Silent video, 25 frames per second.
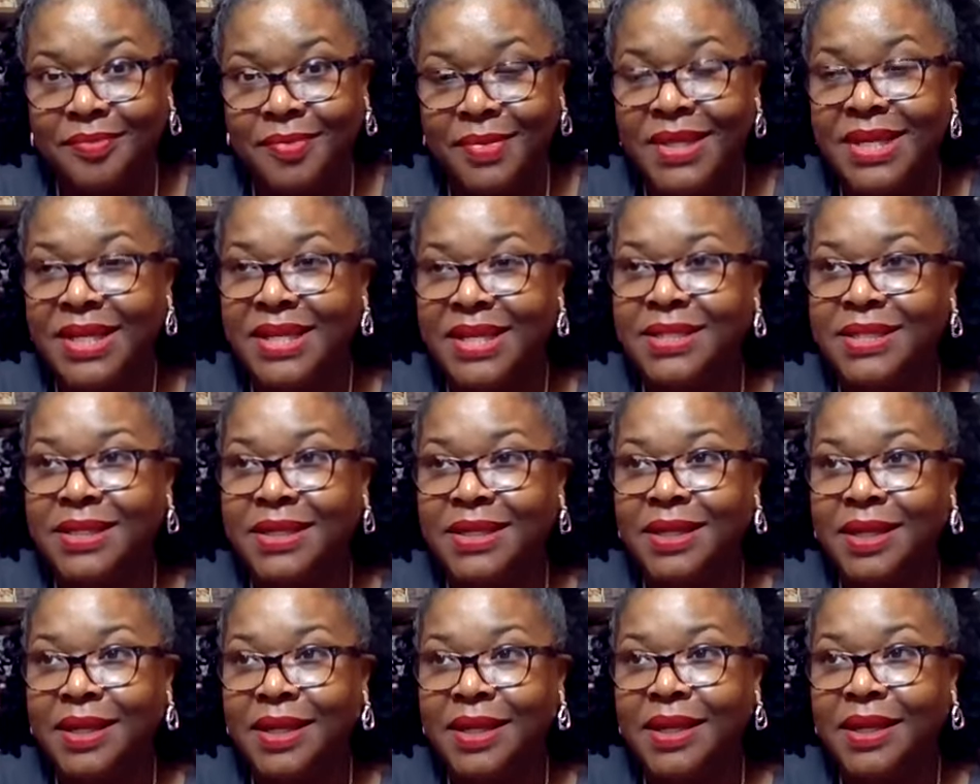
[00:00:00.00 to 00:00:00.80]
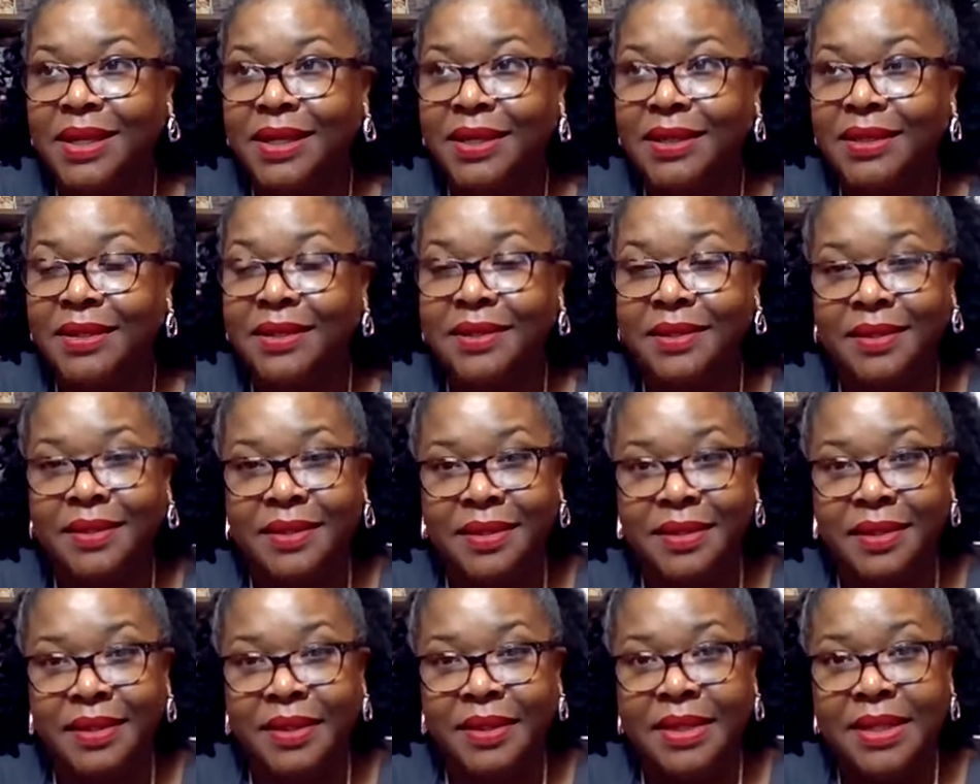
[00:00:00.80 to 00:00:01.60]
Yes, it did.
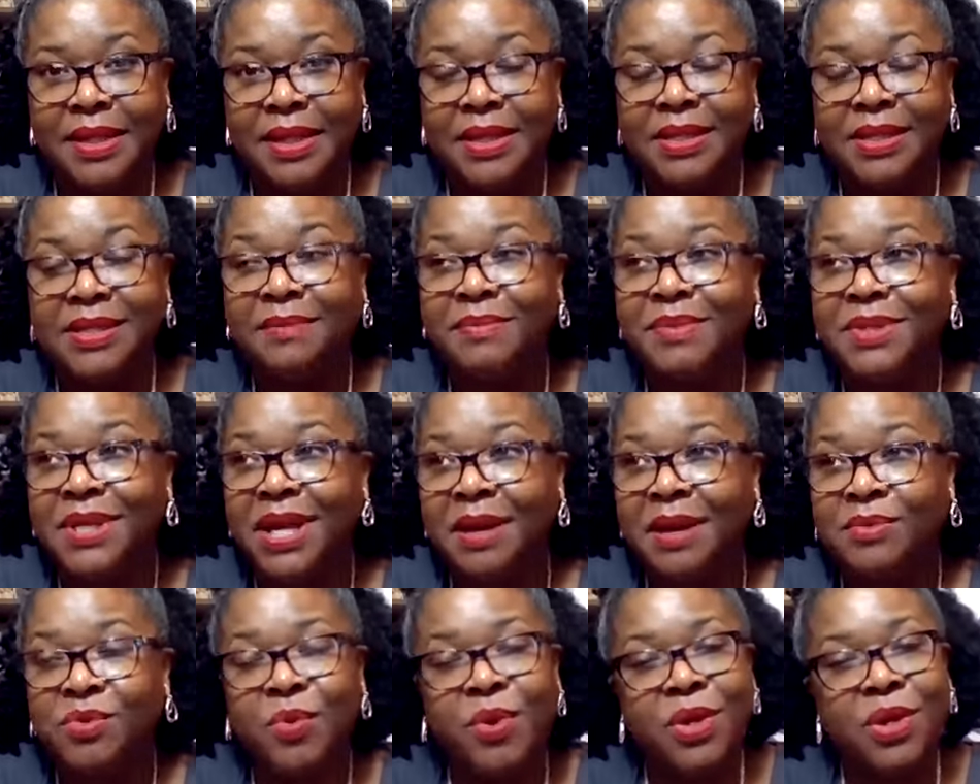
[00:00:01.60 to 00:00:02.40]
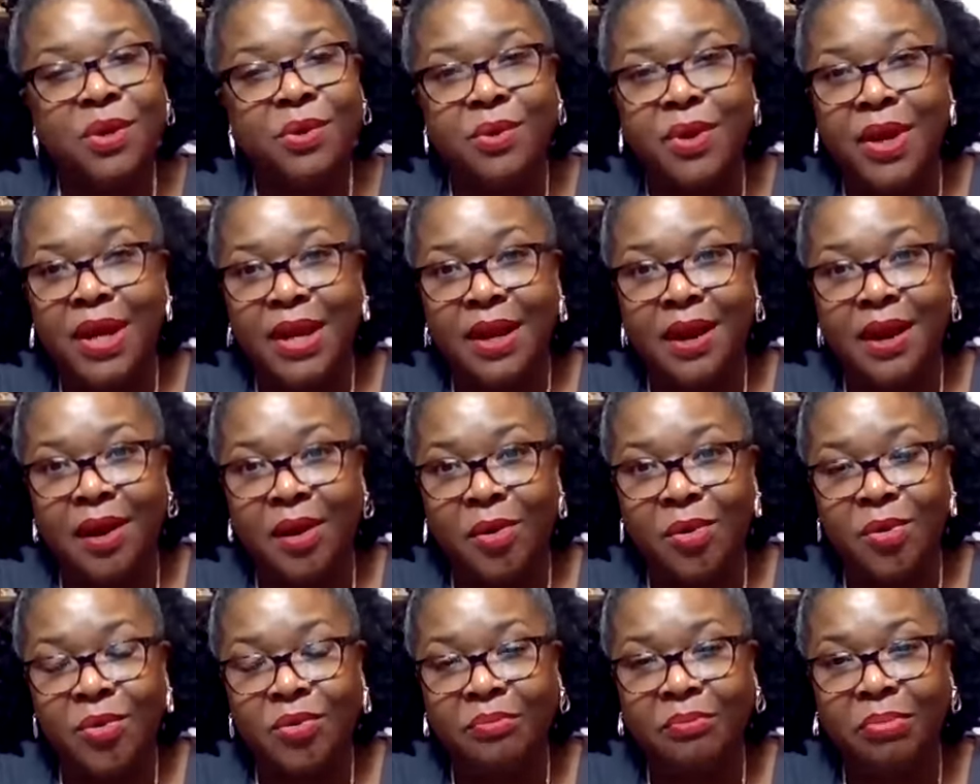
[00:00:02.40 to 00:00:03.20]
Sometimes we create our
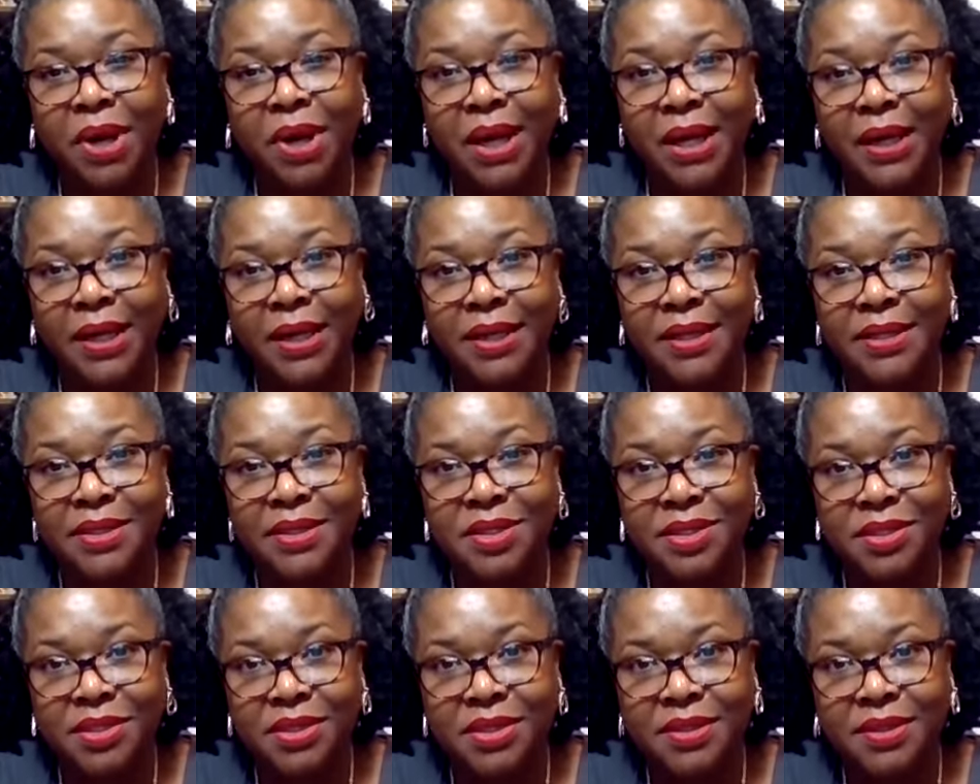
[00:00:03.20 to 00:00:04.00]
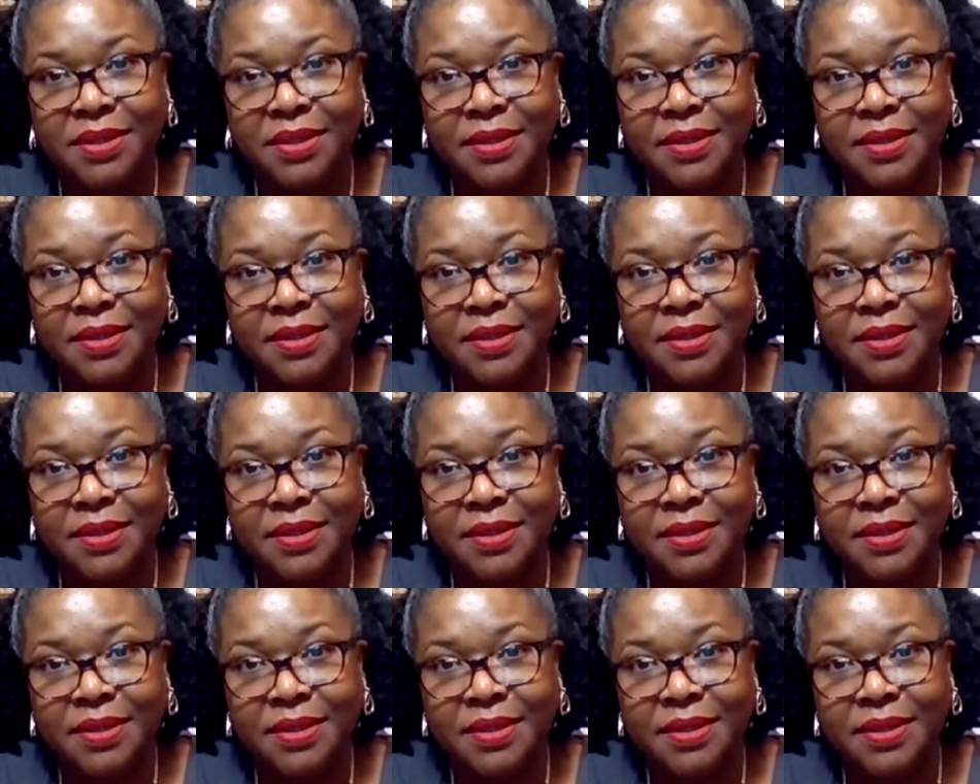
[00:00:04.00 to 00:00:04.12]
own bondage.